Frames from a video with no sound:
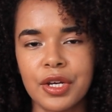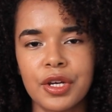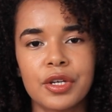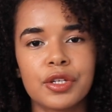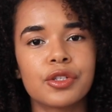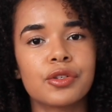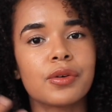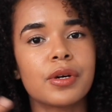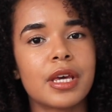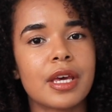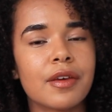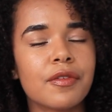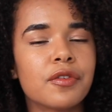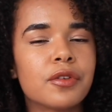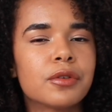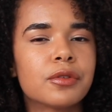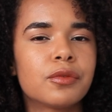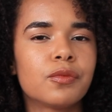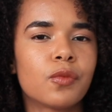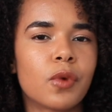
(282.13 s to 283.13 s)
So if
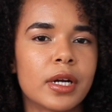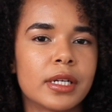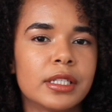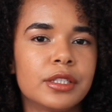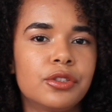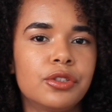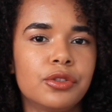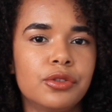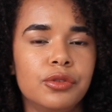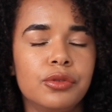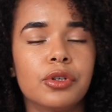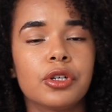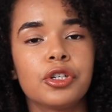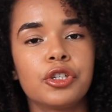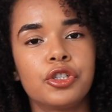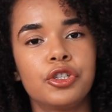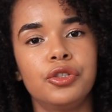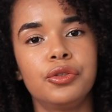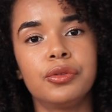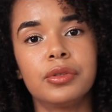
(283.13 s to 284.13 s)
you wanted to do a
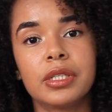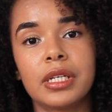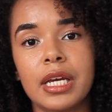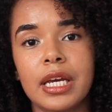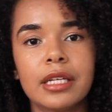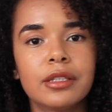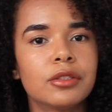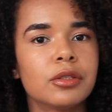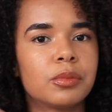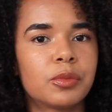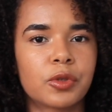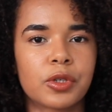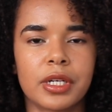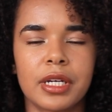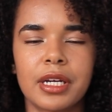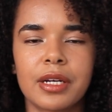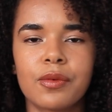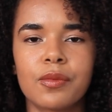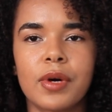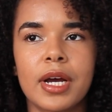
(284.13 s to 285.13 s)
shoot in the
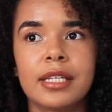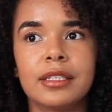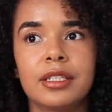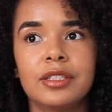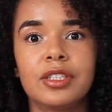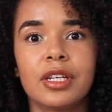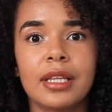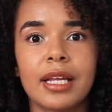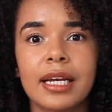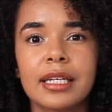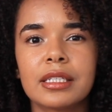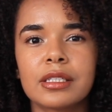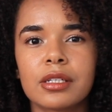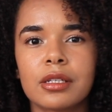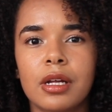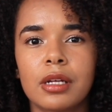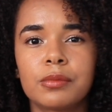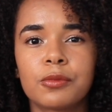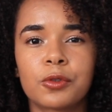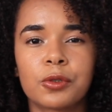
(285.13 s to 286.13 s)
morning when the light is a
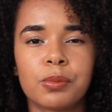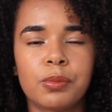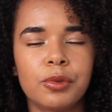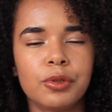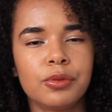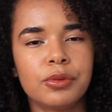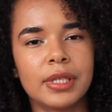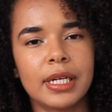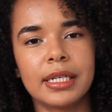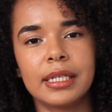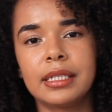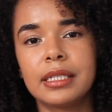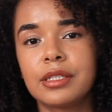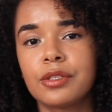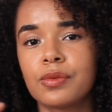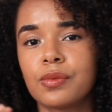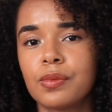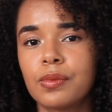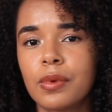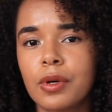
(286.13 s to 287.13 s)
lot more blue than it is
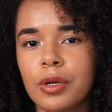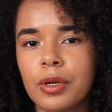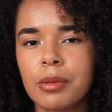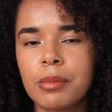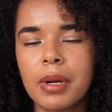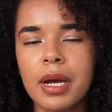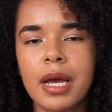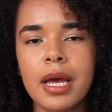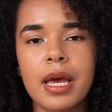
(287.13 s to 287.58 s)
warm,